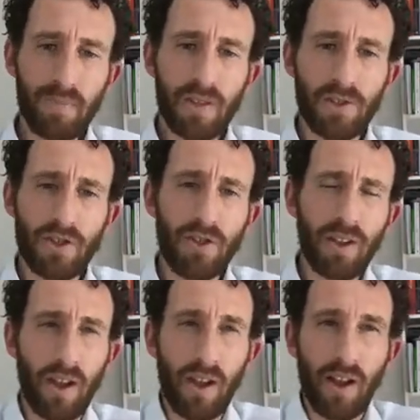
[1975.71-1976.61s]
So
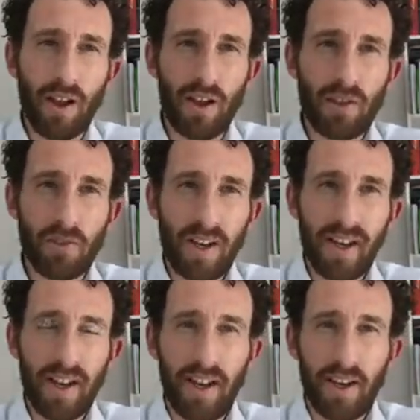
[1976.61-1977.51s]
it's
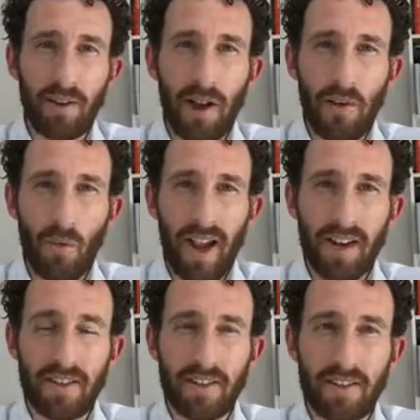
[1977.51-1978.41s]
really an
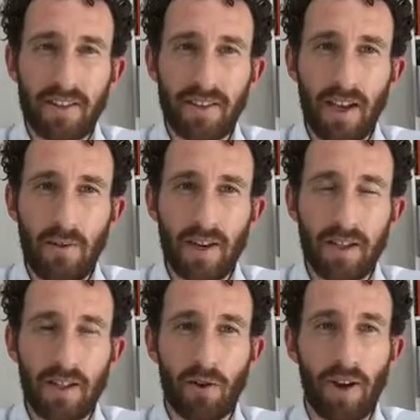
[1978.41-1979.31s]
awareness that we need
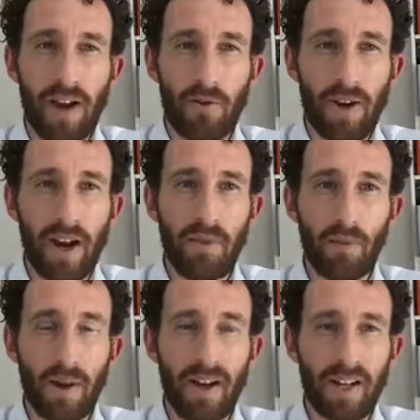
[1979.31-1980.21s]
to create around
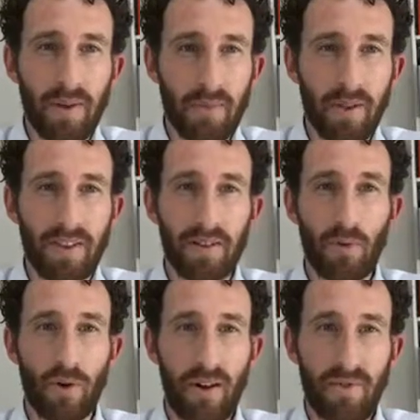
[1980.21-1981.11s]
what are our limiting beliefs and
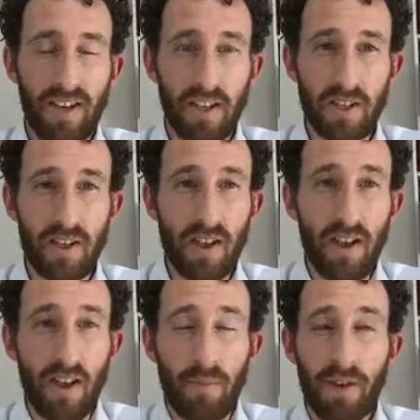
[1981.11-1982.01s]
what are our fears,
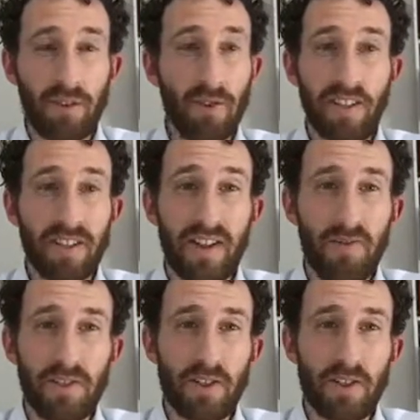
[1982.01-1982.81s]
because all this stuff is